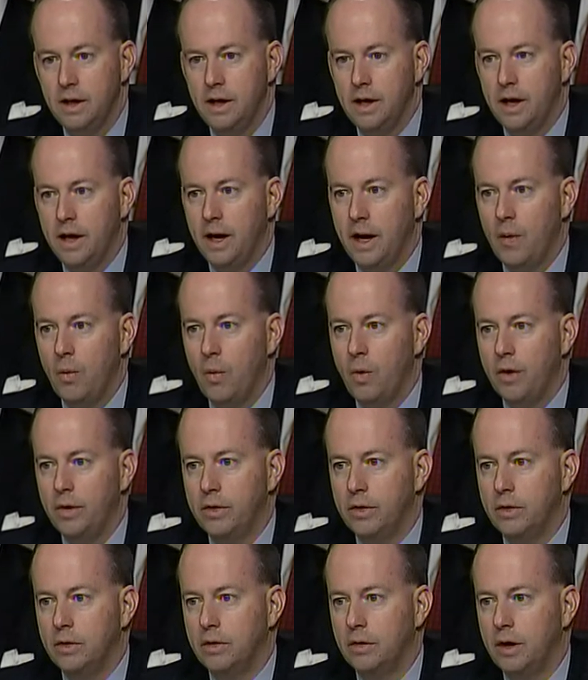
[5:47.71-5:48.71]
And I
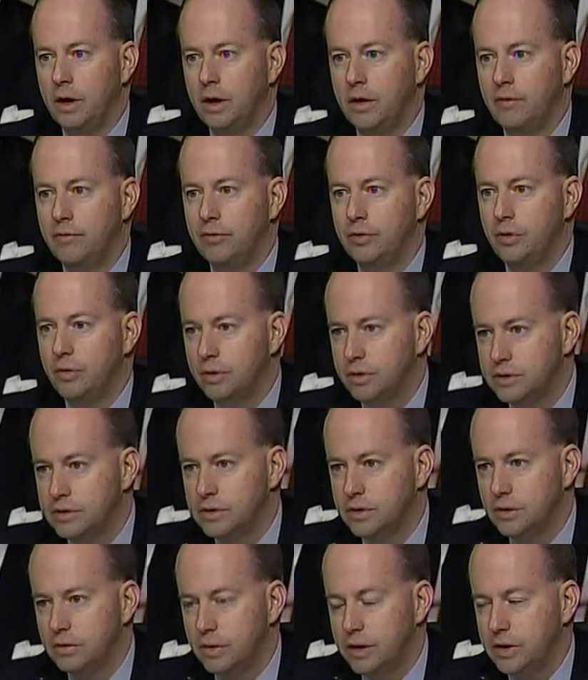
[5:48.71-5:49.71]
wonder, for your
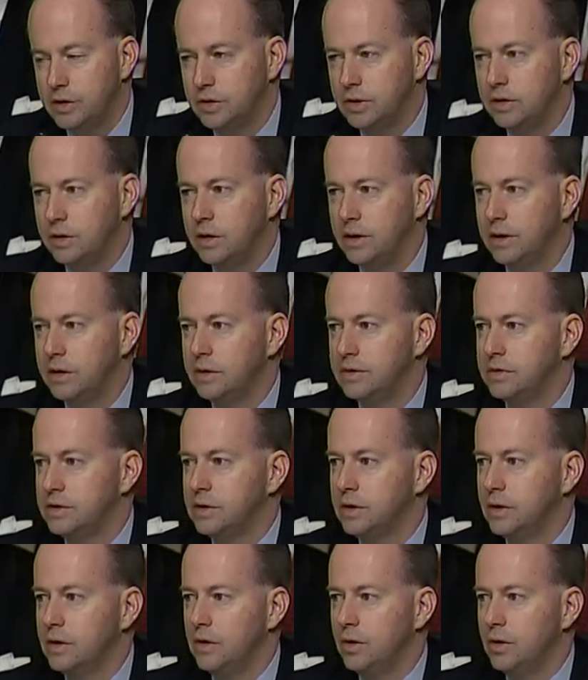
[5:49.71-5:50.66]
consideration, is